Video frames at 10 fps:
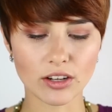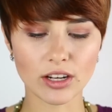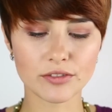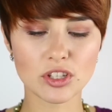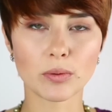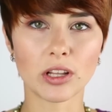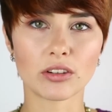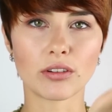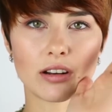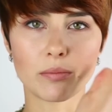don't have to swirl
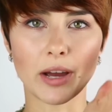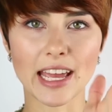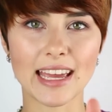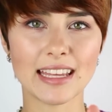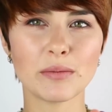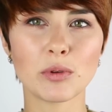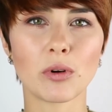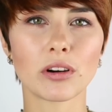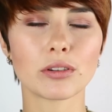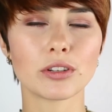it around on my hand
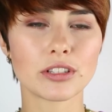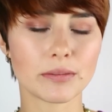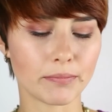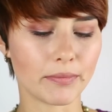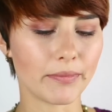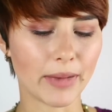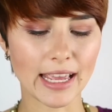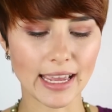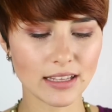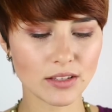anymore because my
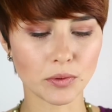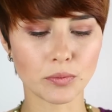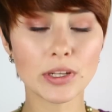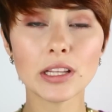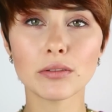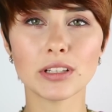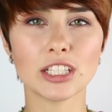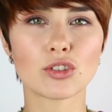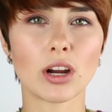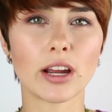hands were really,
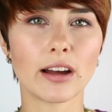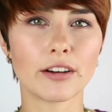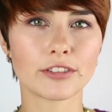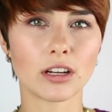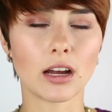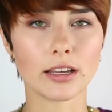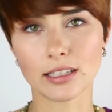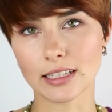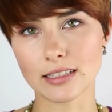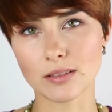really dry after I
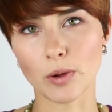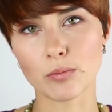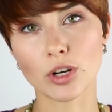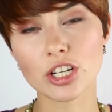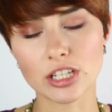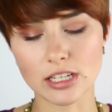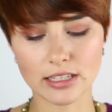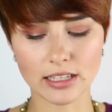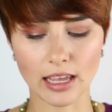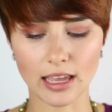cleansed my
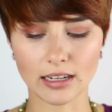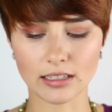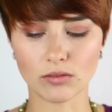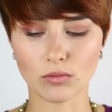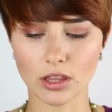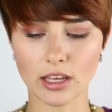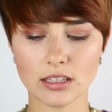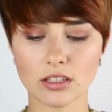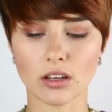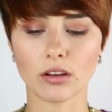brushes and I didn't want
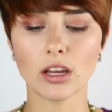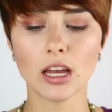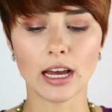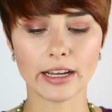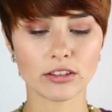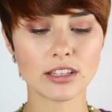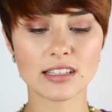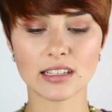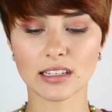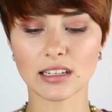that, so I got
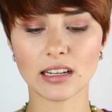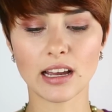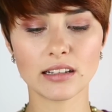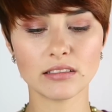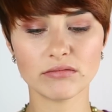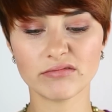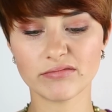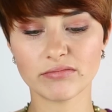this, and I'll